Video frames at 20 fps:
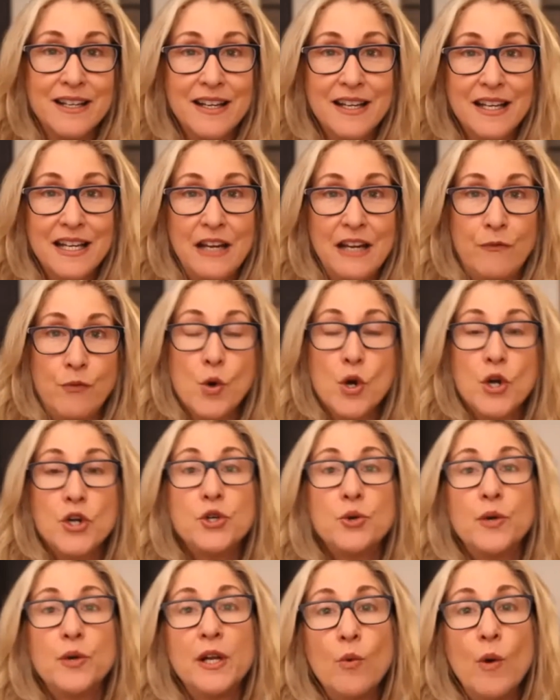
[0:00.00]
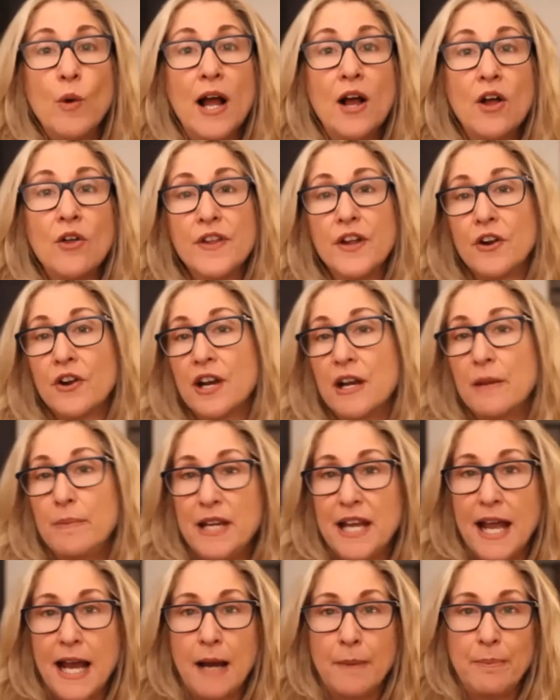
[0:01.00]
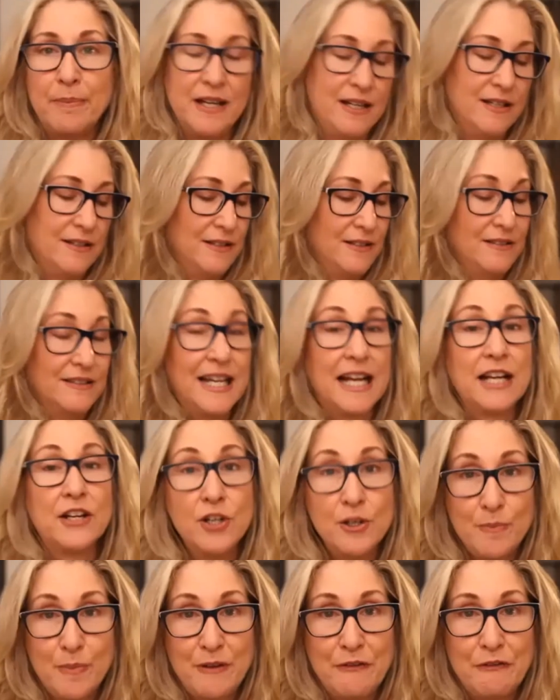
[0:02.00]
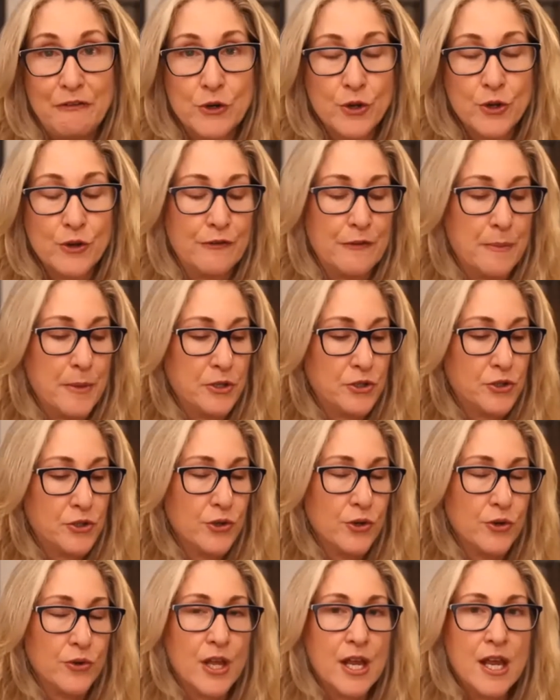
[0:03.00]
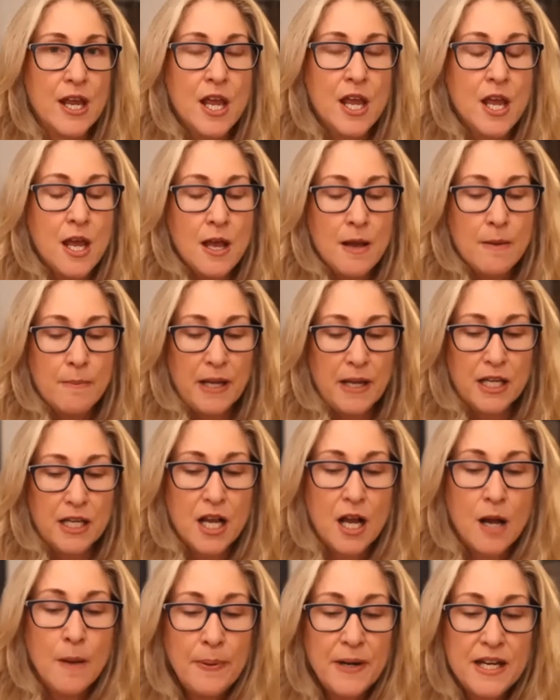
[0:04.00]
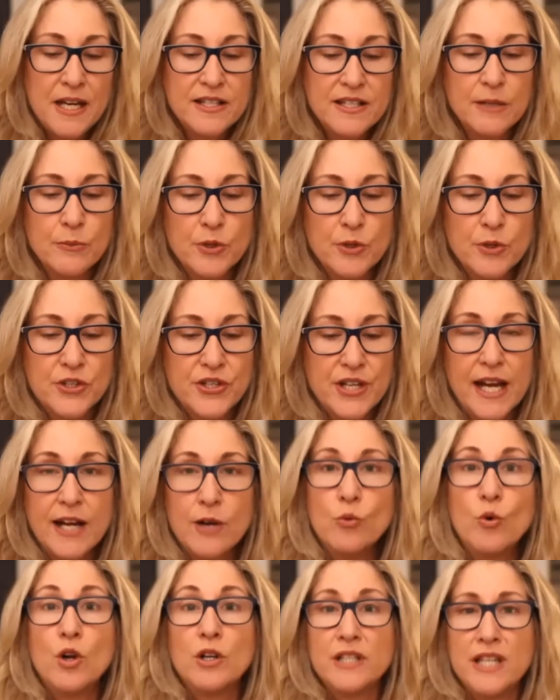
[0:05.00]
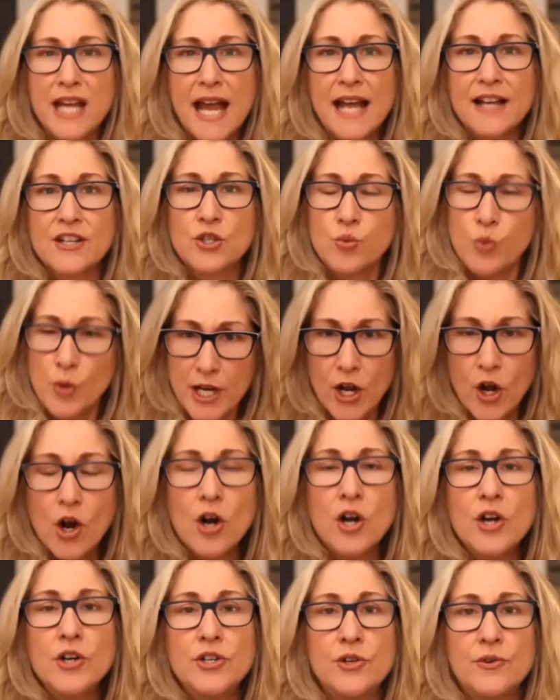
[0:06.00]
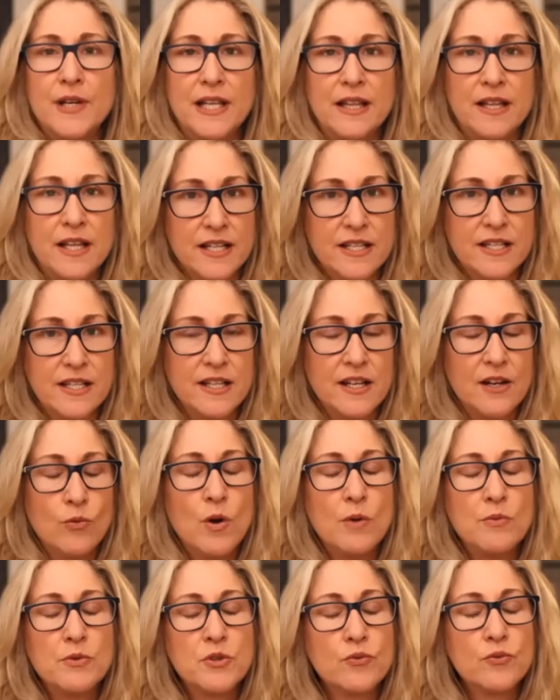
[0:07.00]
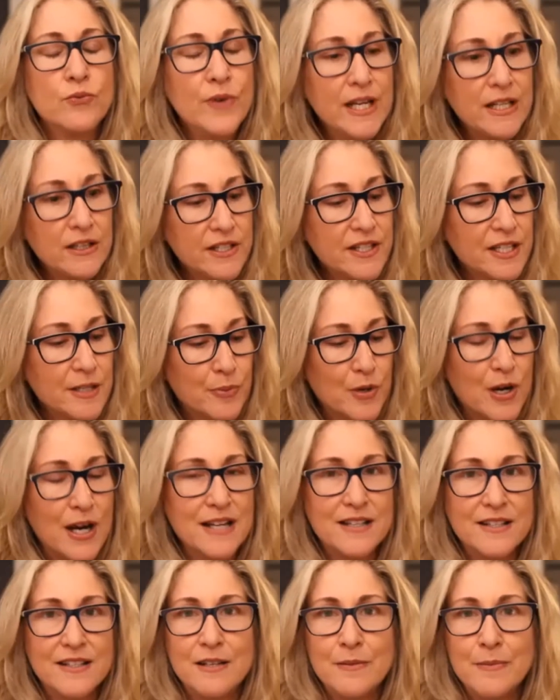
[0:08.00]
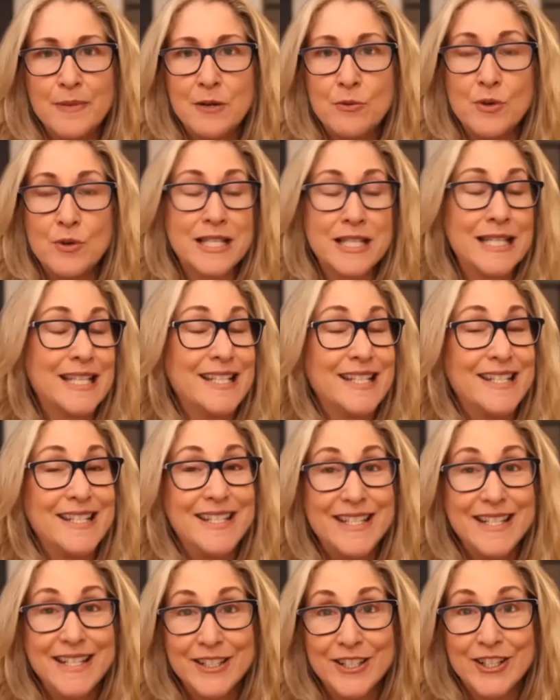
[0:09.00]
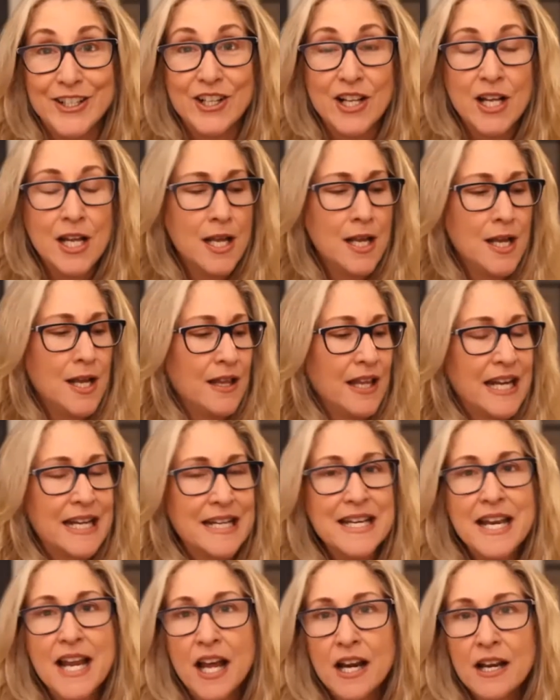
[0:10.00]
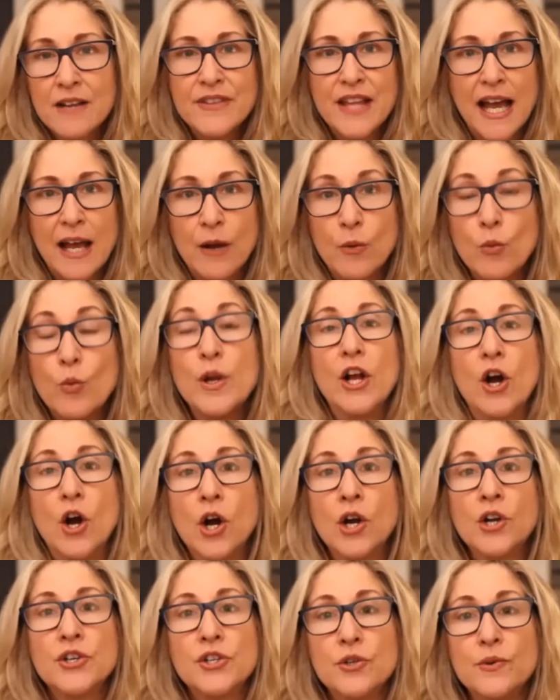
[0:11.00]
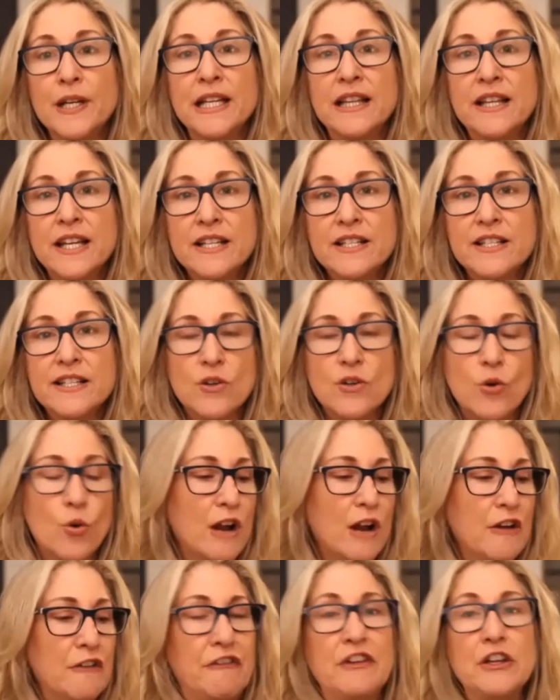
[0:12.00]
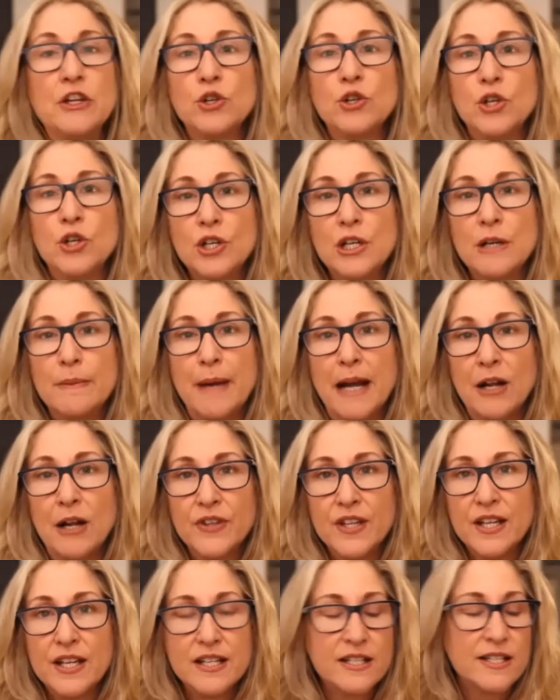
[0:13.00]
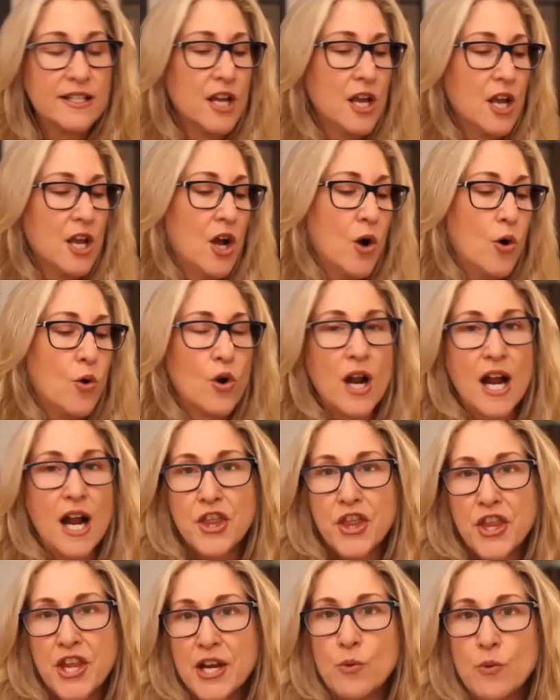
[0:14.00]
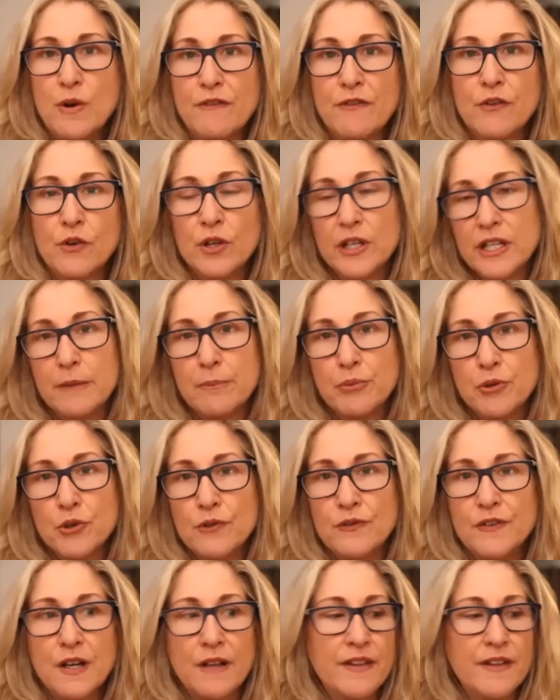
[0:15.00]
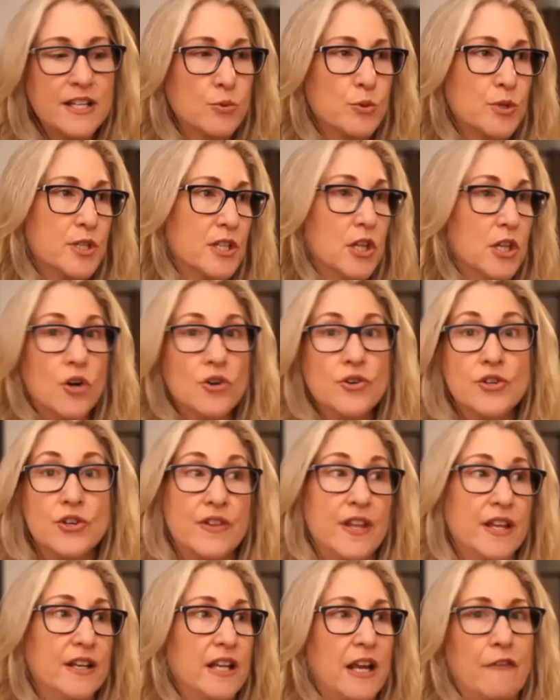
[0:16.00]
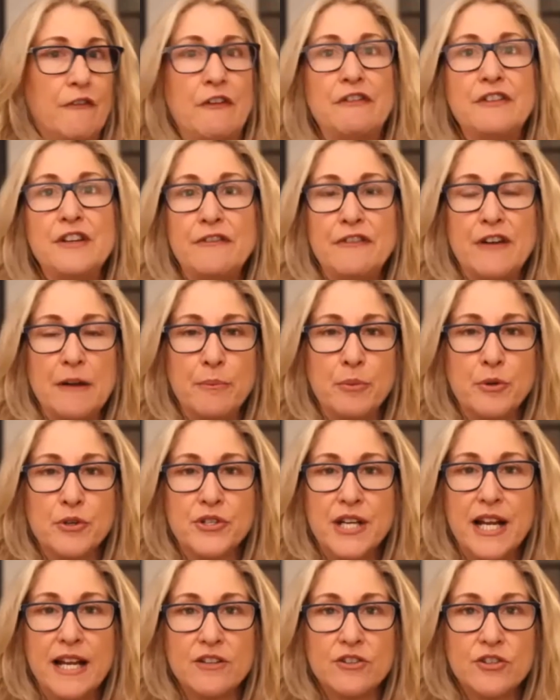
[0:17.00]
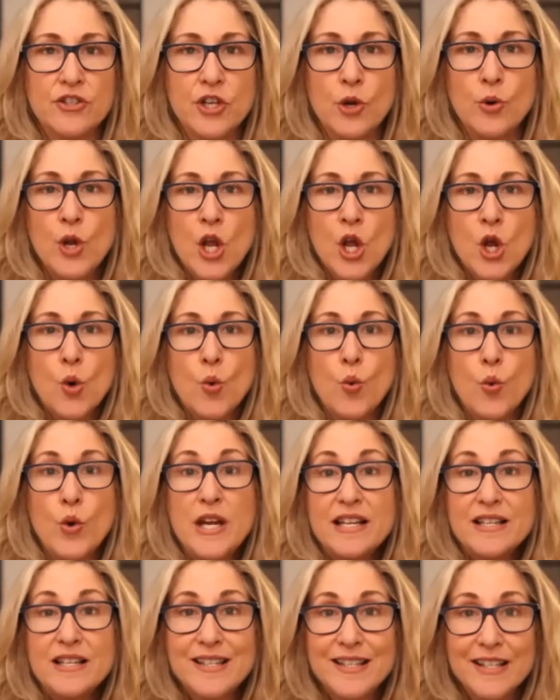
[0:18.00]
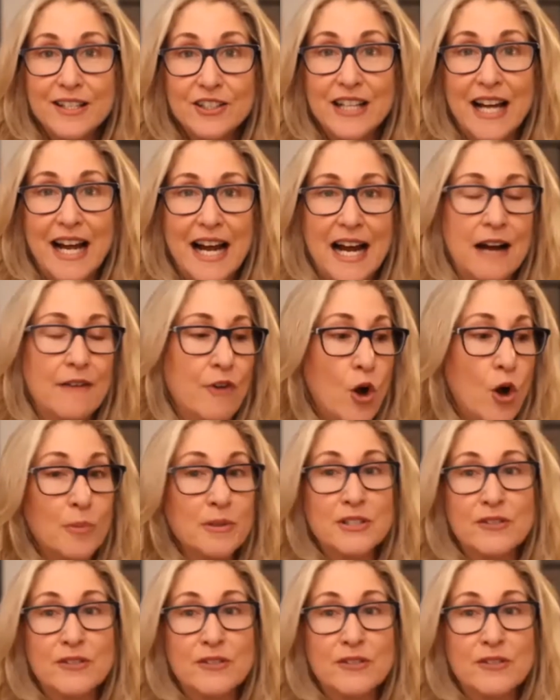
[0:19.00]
if we're doing well, they're going to be happy. That couldn't be further from the truth. But companies that were saying, well, yes, we are doing this. What was really surprising to me was still like none of that, we are doing this, or I feel good about this, or I think we've really improved on this was larger than like 55%. So we still have almost